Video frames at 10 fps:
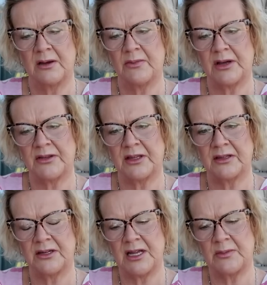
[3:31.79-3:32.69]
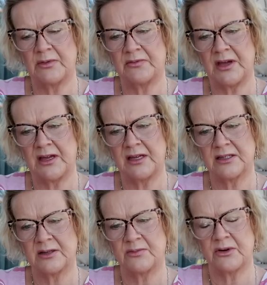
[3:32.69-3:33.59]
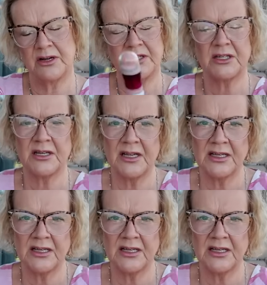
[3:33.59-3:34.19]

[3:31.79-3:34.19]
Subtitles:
but I think the name of that is Brighten,